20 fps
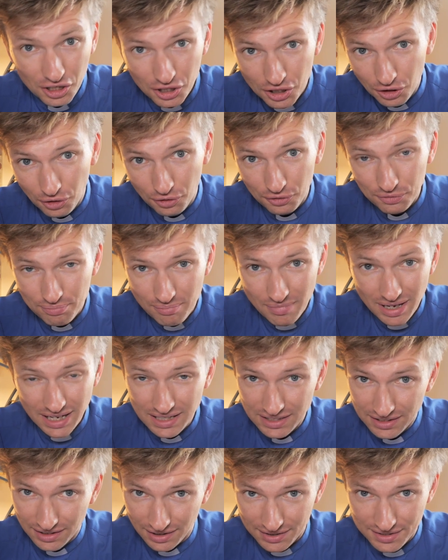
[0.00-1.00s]
God
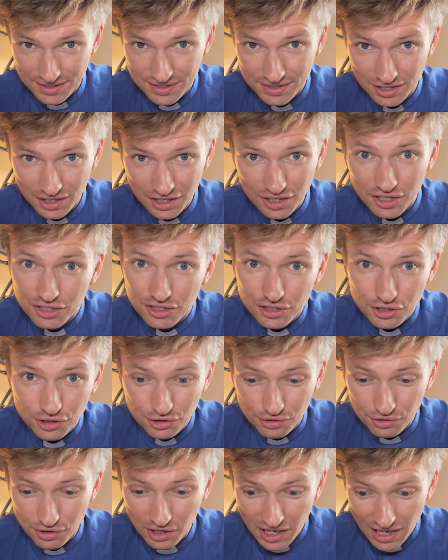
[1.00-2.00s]
made us
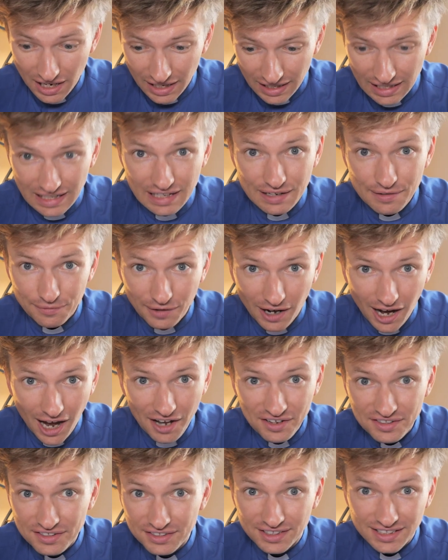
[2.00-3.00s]
to live
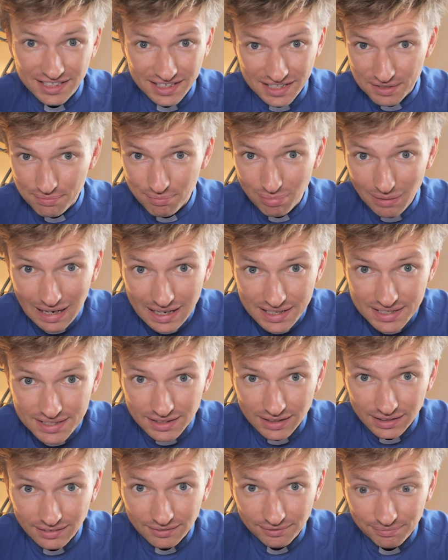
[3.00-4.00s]
under his
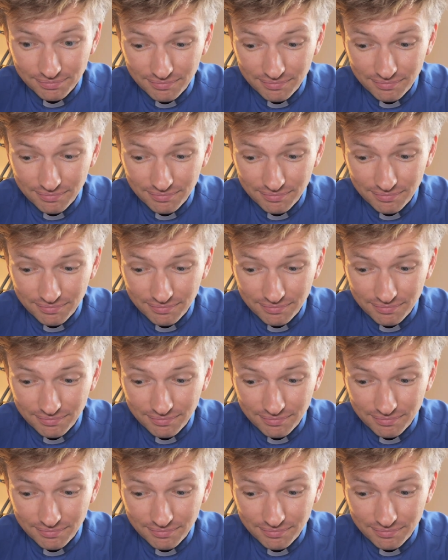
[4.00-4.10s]
blessing.